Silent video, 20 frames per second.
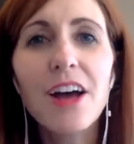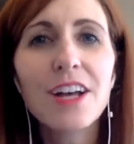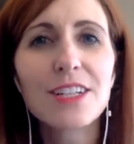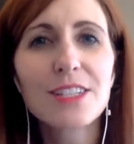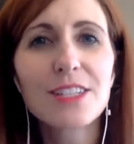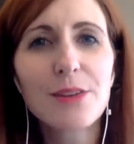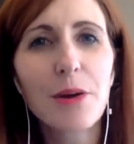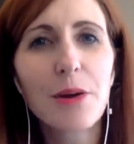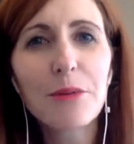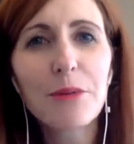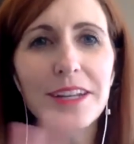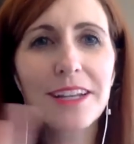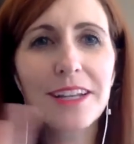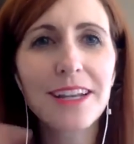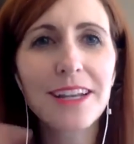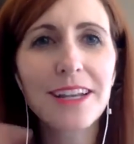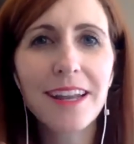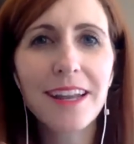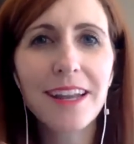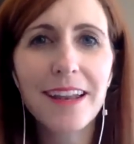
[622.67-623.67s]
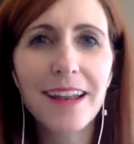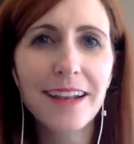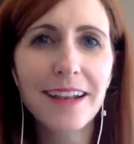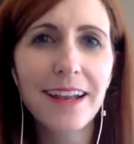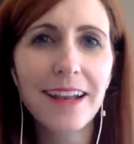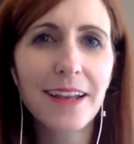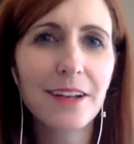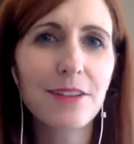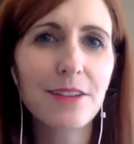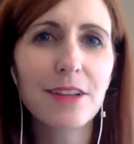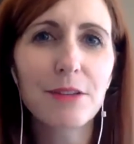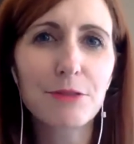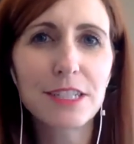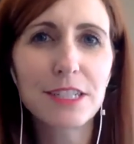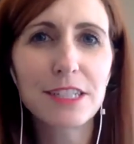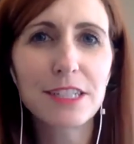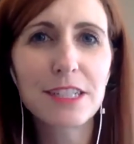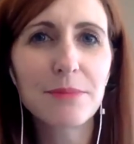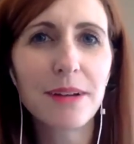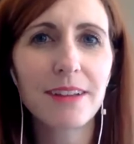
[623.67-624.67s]
So I went in and I kind of like
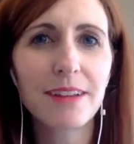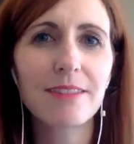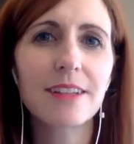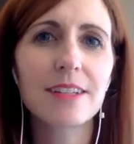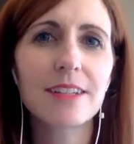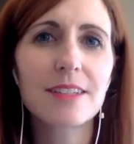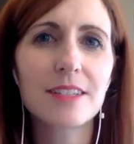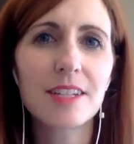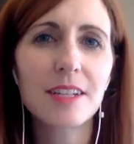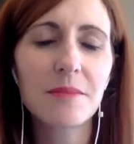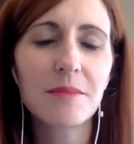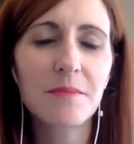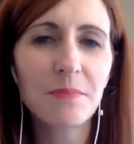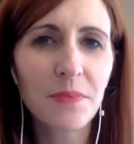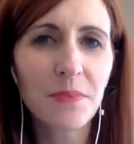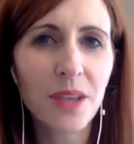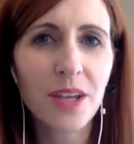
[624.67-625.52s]
redid my listing